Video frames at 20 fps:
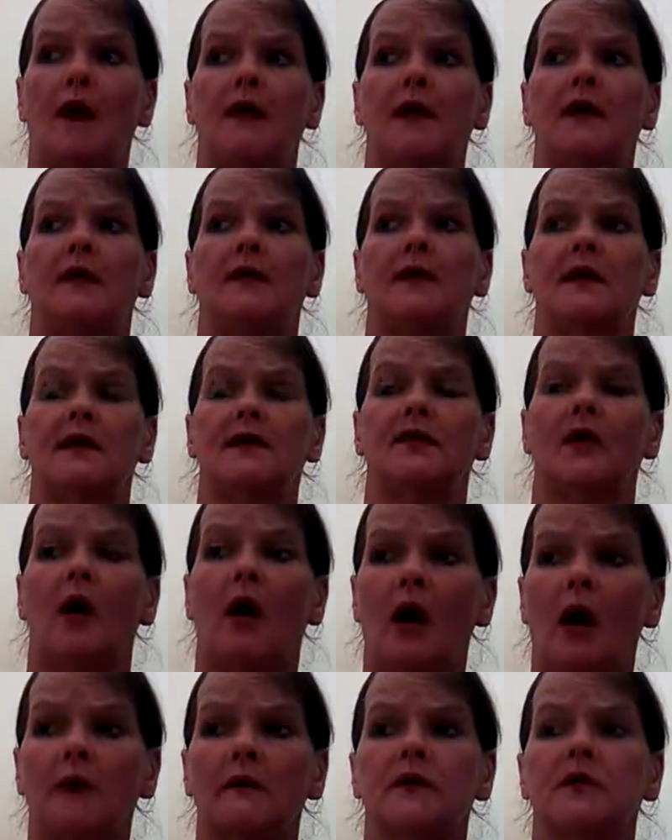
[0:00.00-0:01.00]
And there's
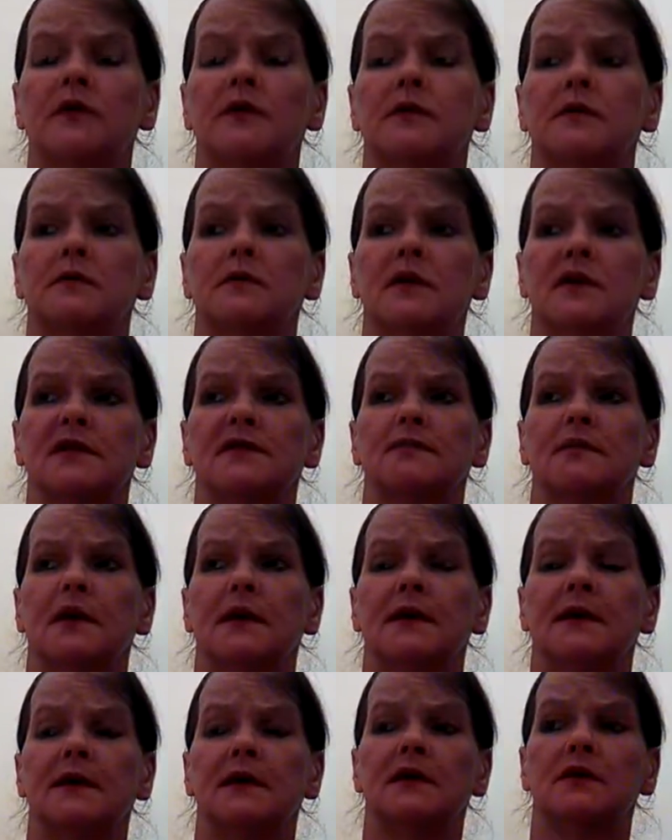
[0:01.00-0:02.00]
horror stories my
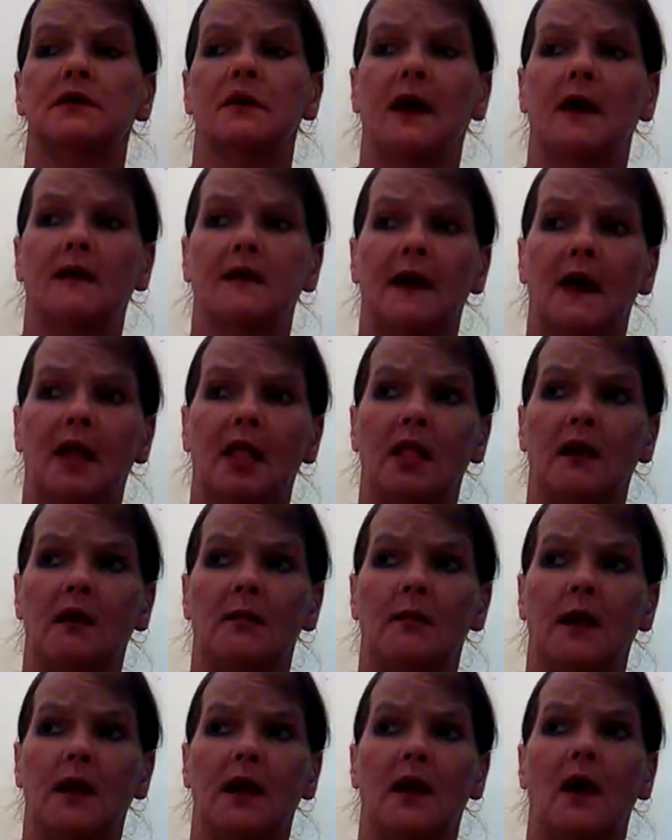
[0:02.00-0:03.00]
kids are telling
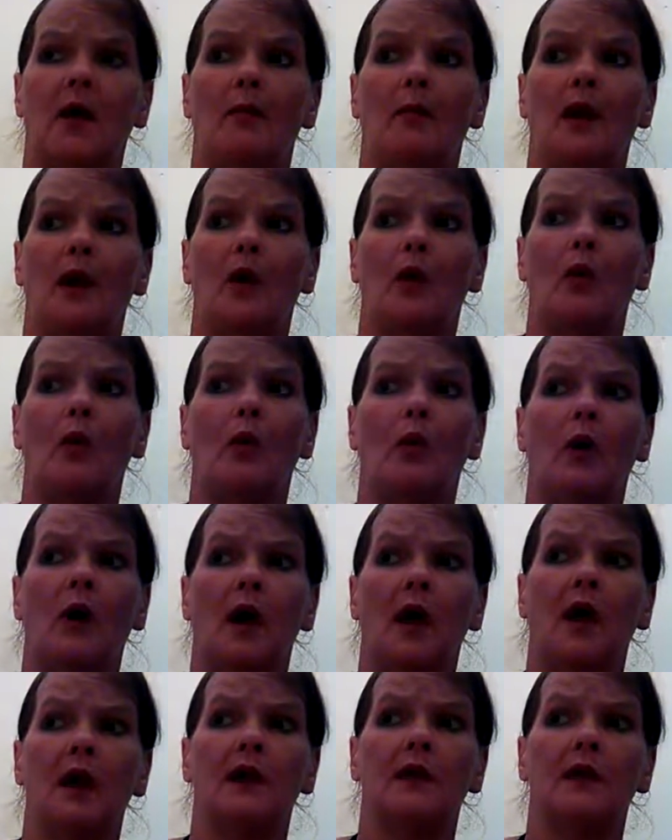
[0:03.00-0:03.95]
me about what